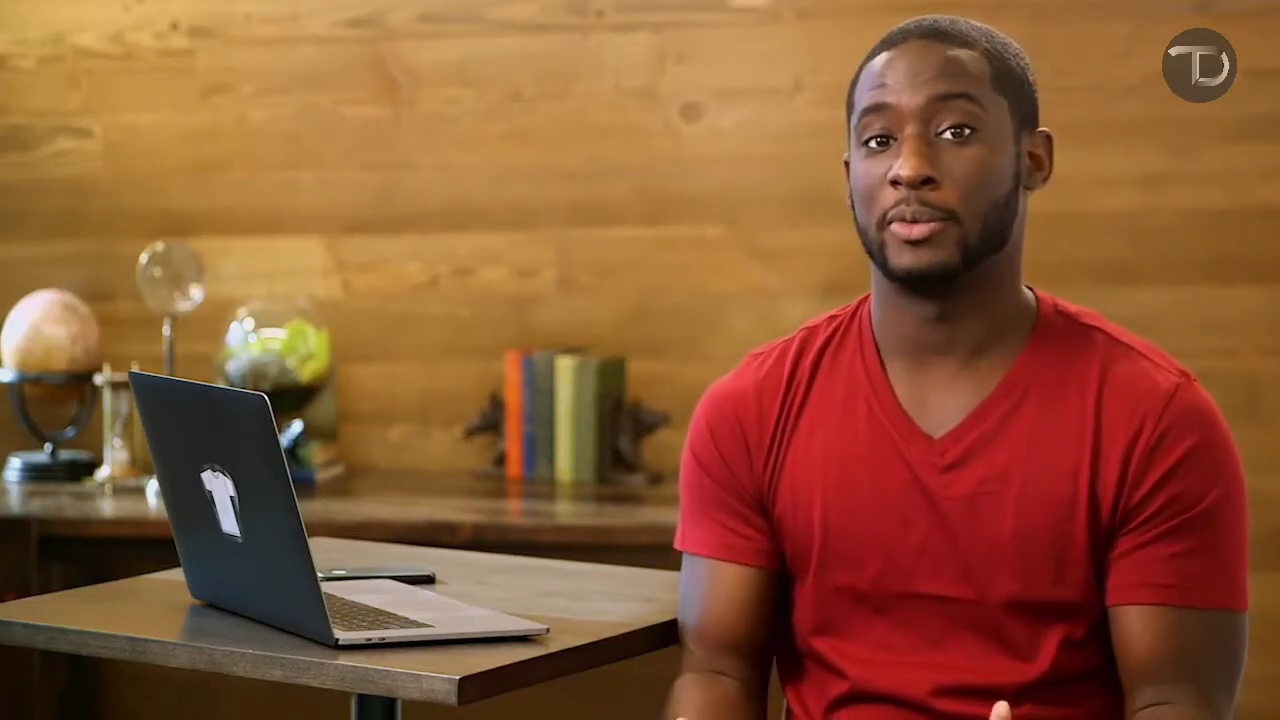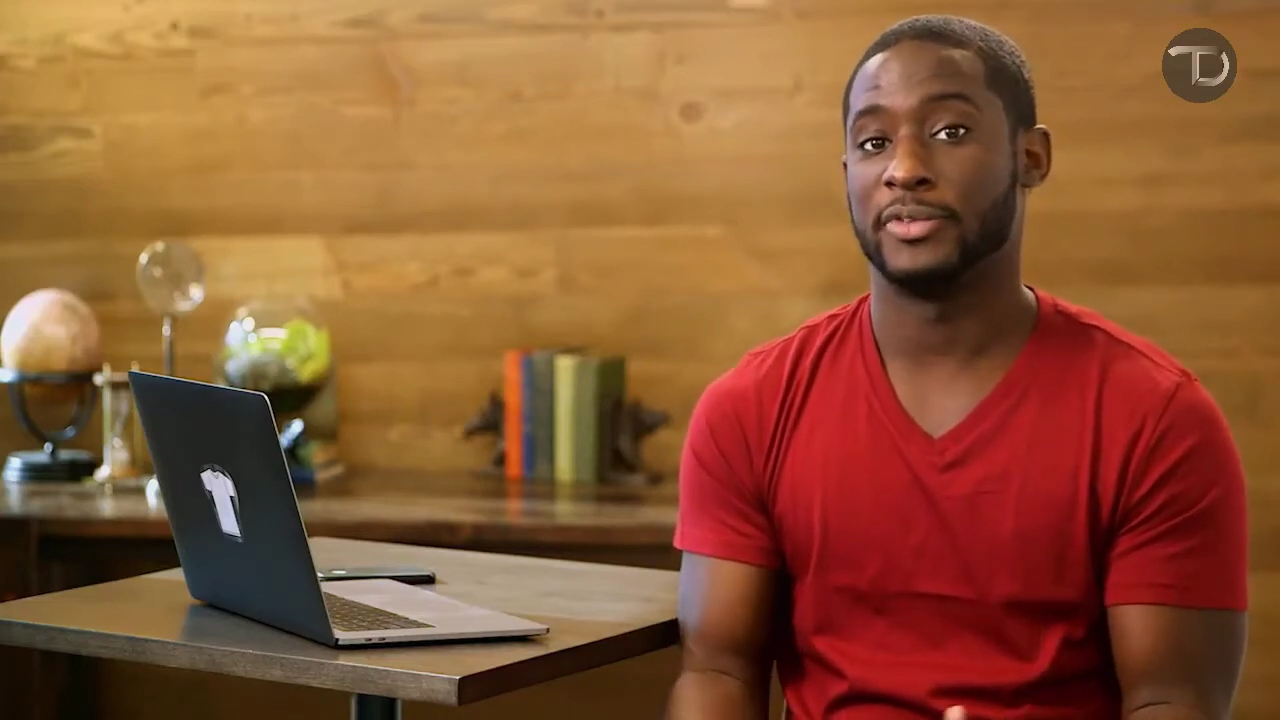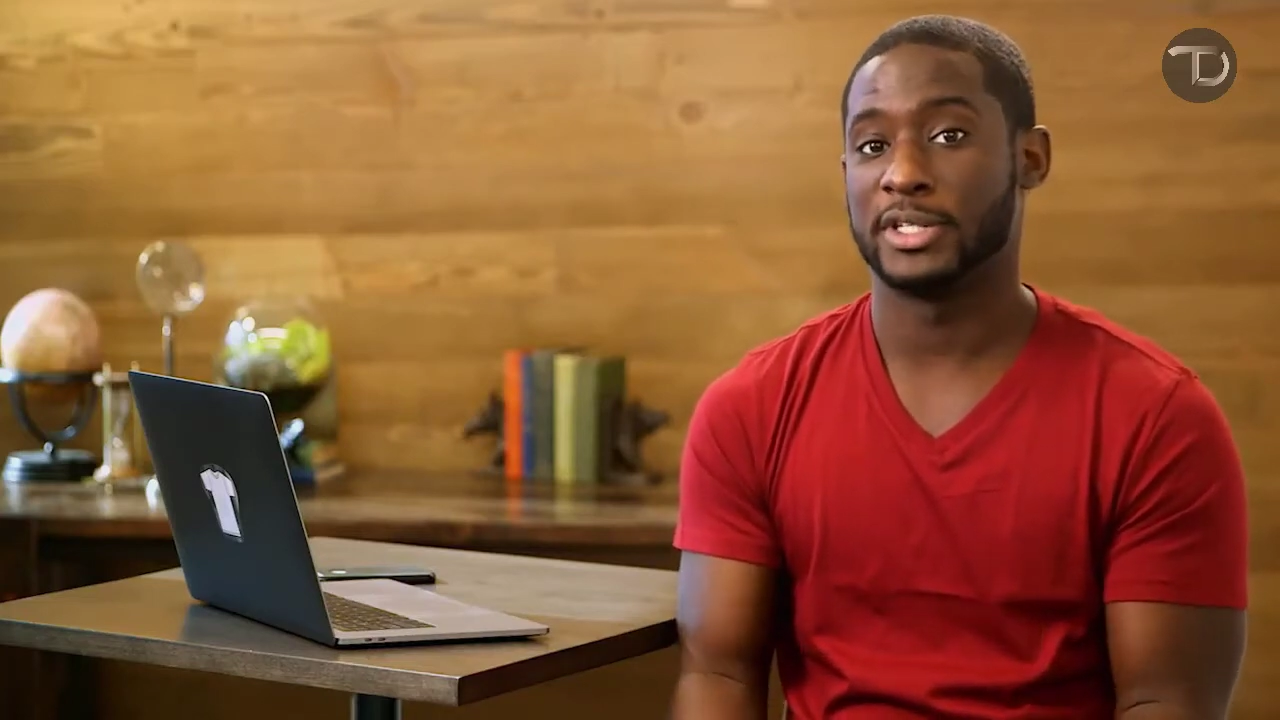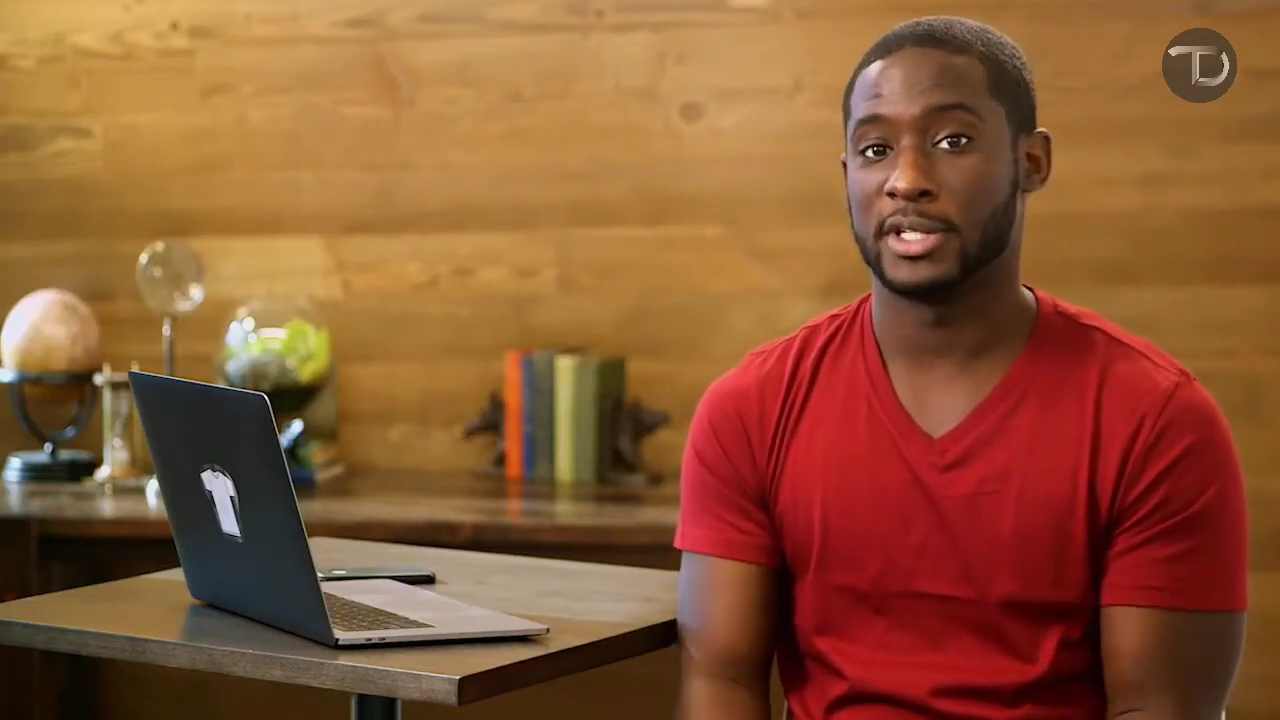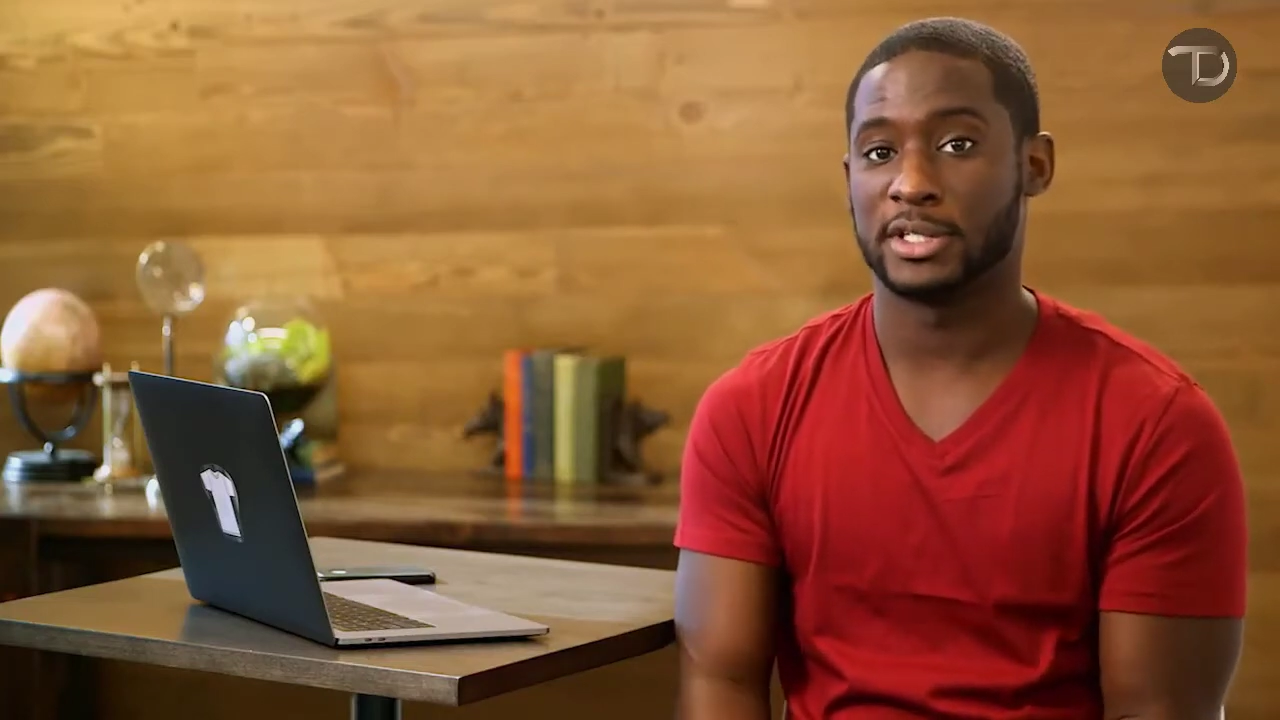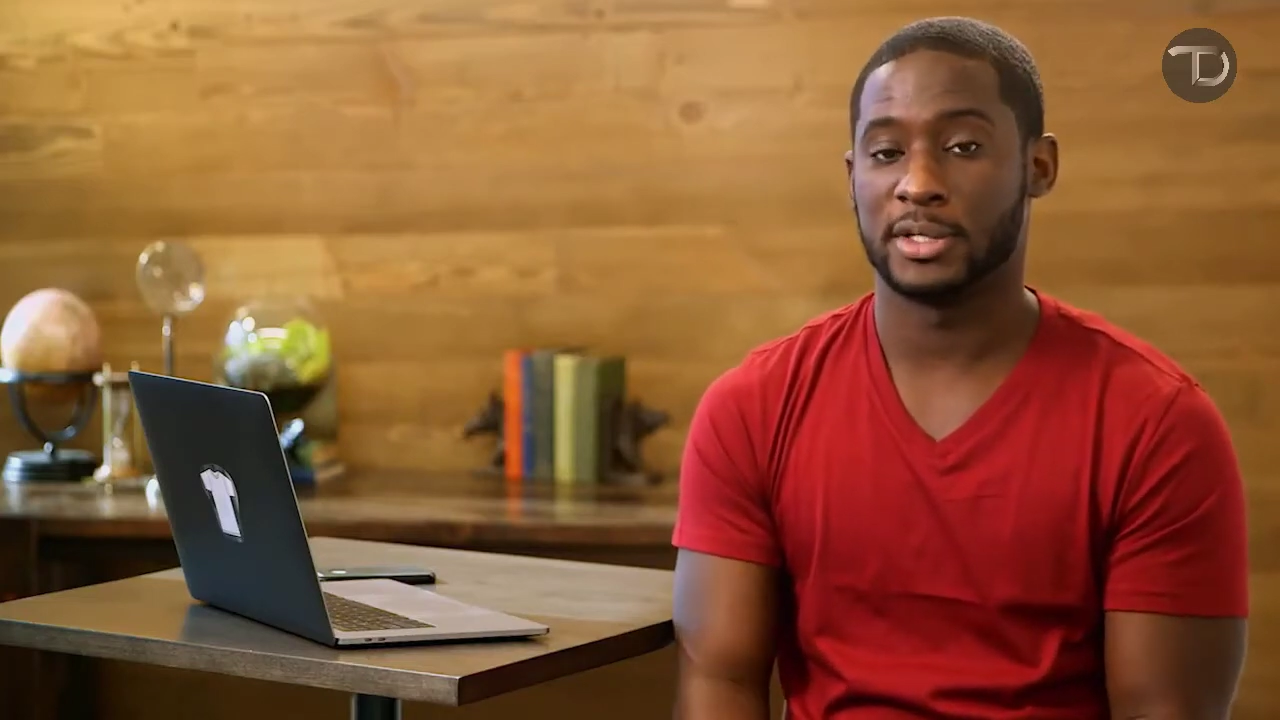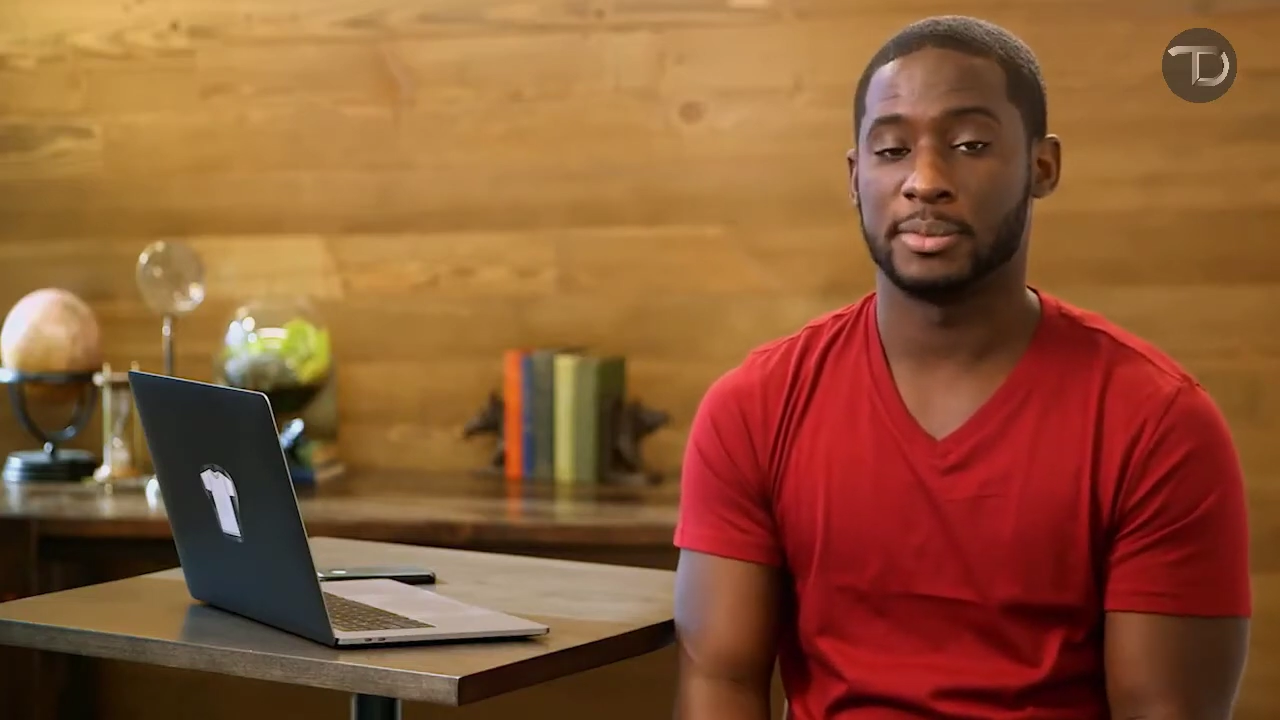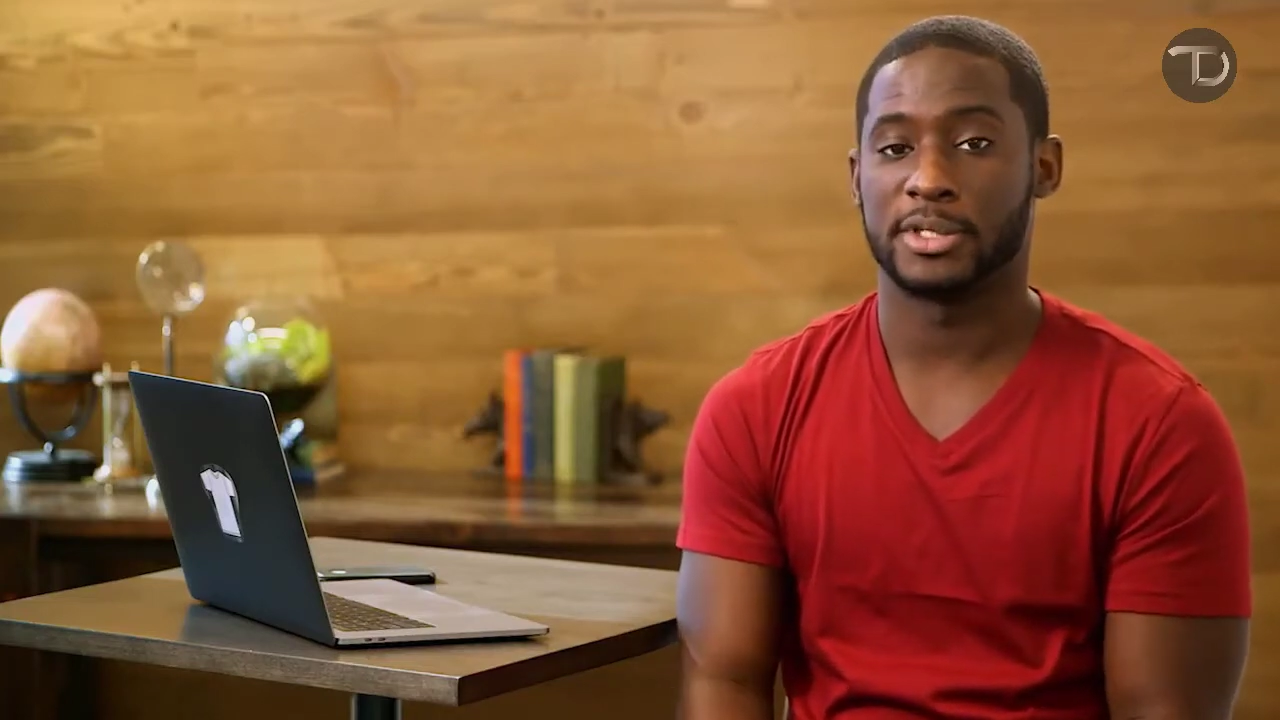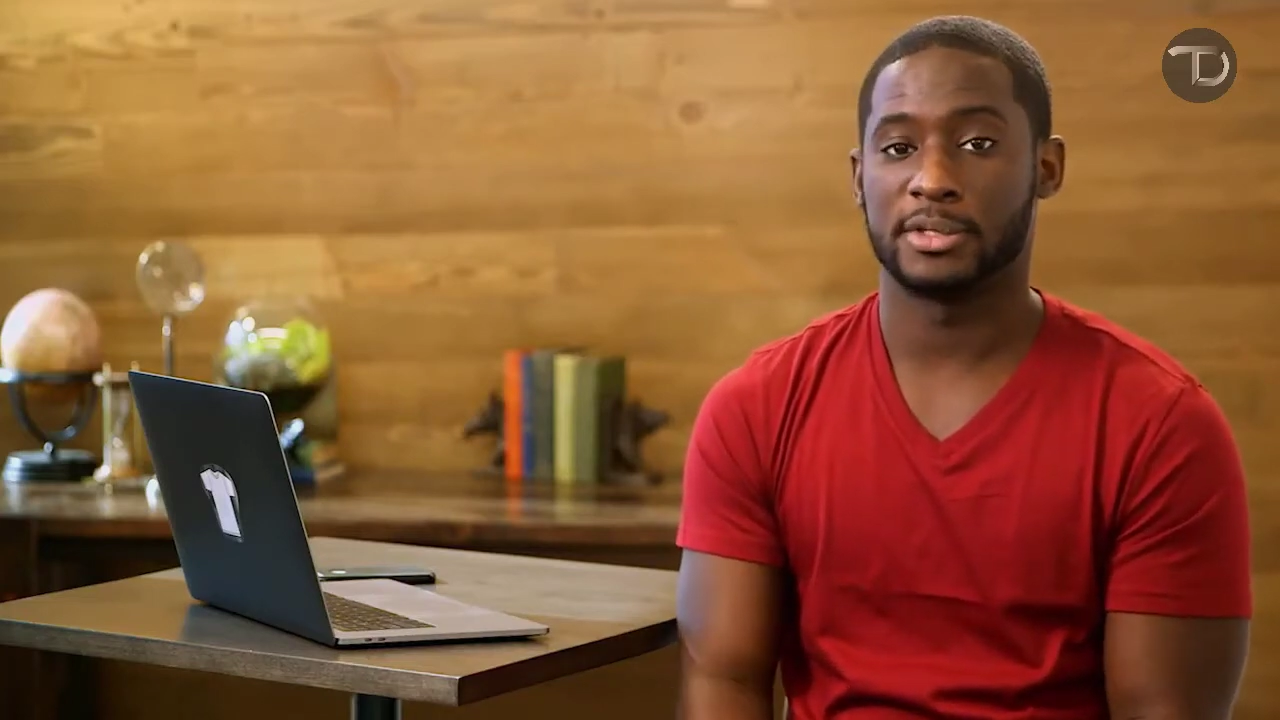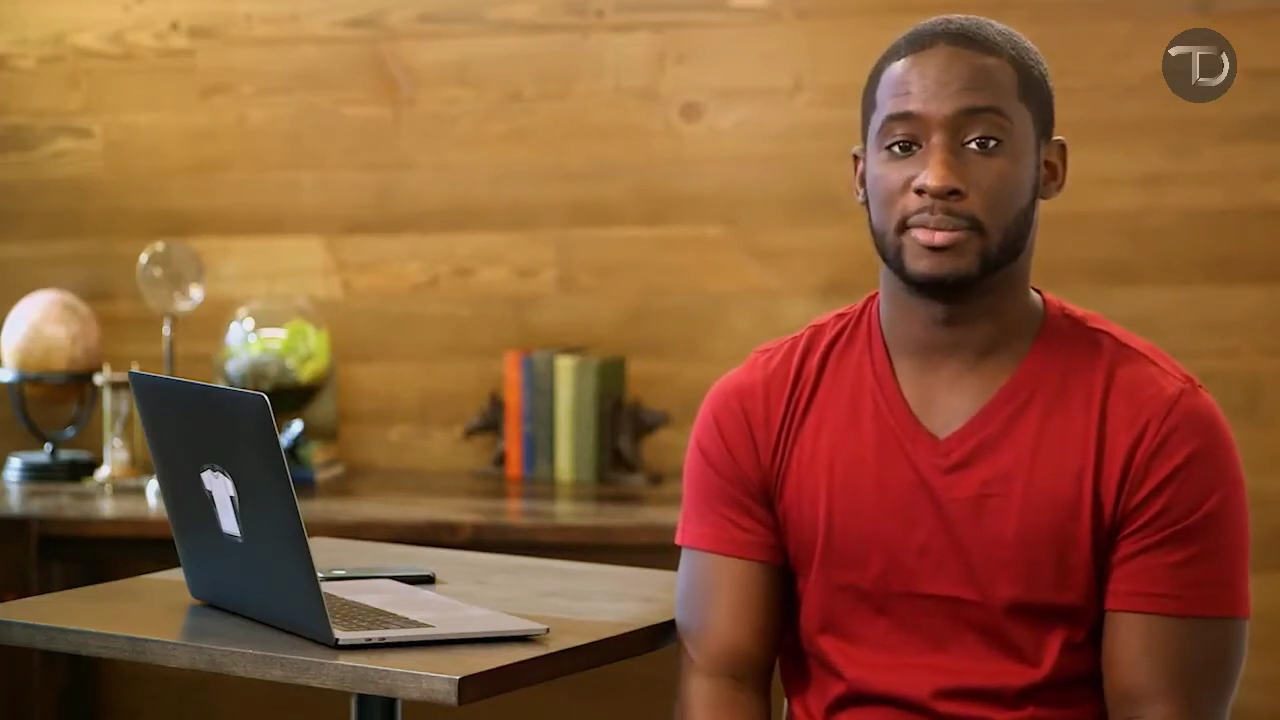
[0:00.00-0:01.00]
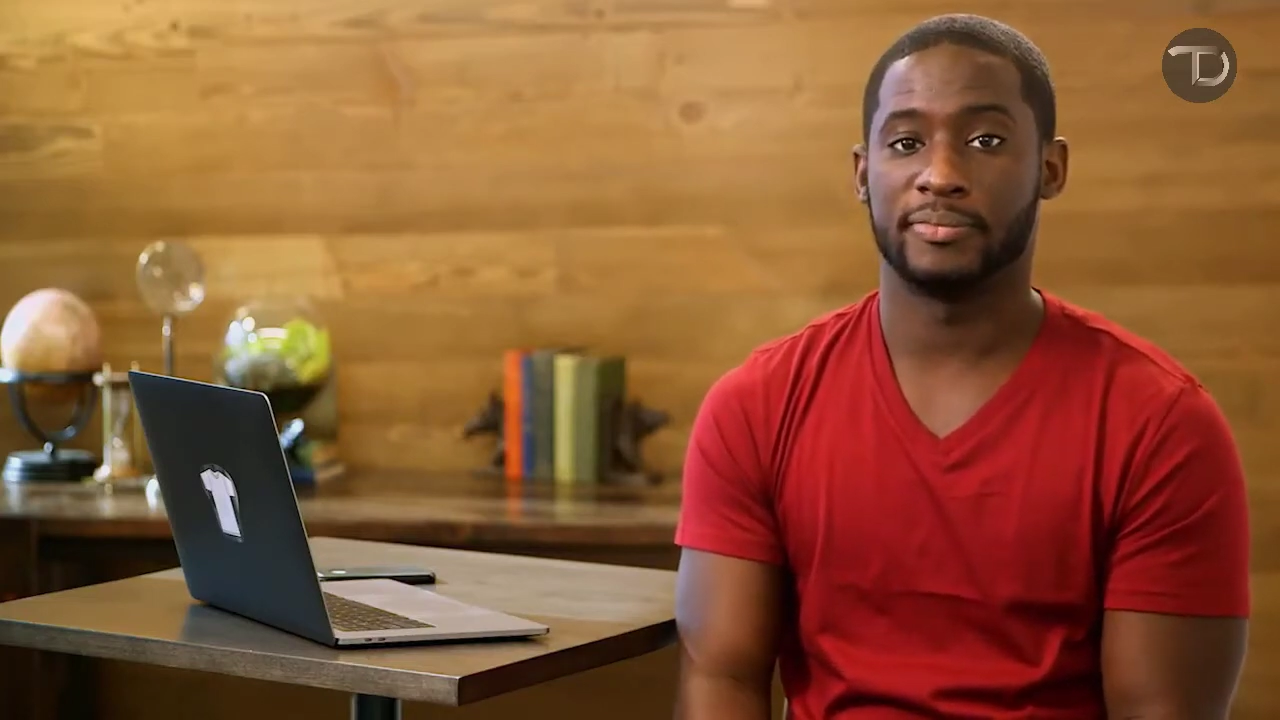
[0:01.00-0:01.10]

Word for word: with these systems.